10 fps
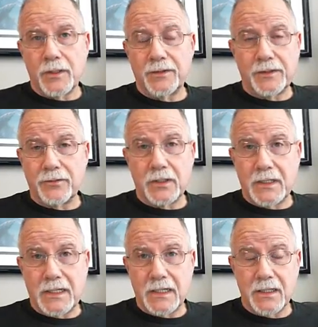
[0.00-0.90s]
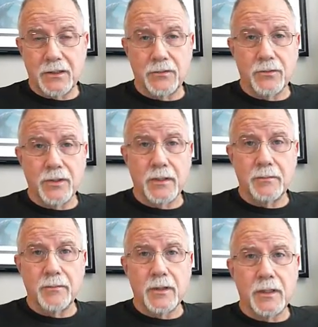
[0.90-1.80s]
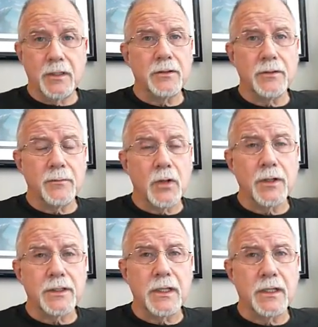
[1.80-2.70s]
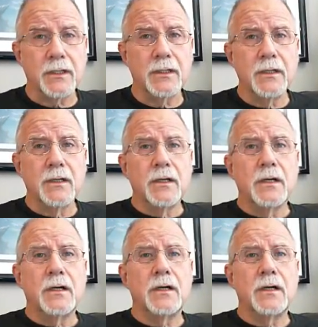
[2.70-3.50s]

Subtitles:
27 category color marking